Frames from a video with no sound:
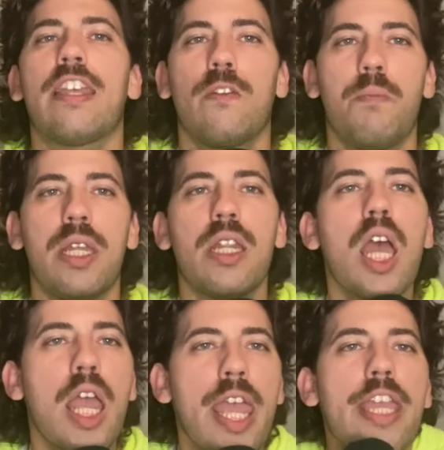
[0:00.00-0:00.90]
have been
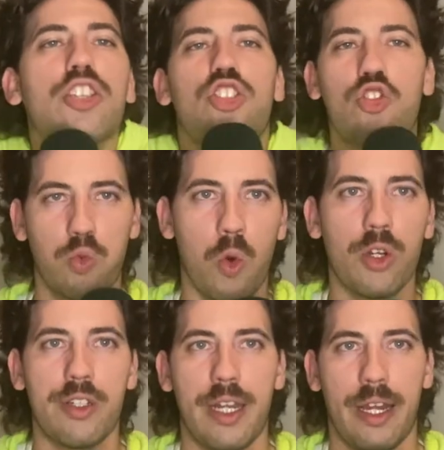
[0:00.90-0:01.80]

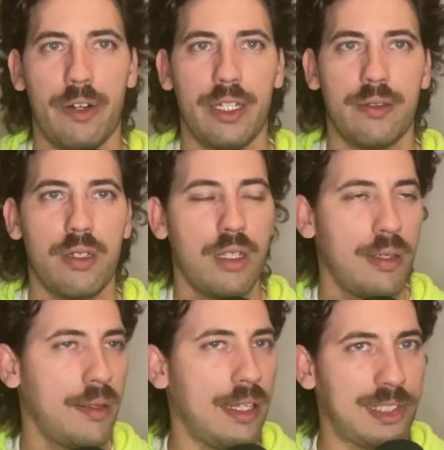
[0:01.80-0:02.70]
extraordinary.
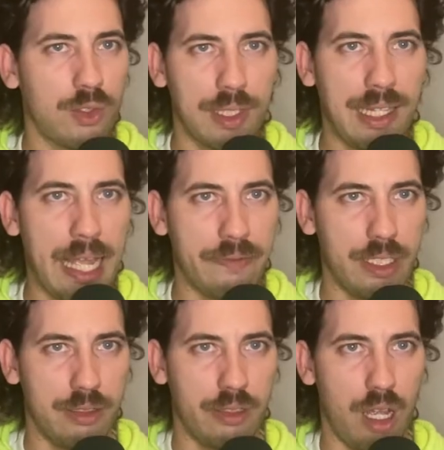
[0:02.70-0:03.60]
That's 3
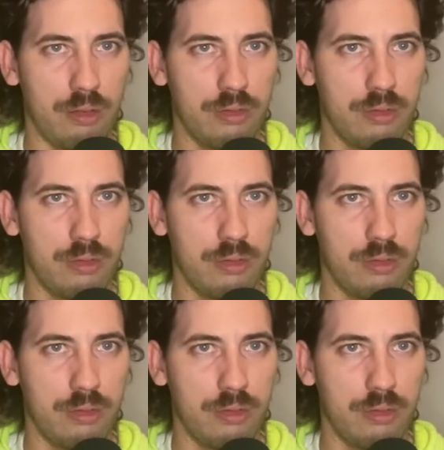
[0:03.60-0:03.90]
lefties, though.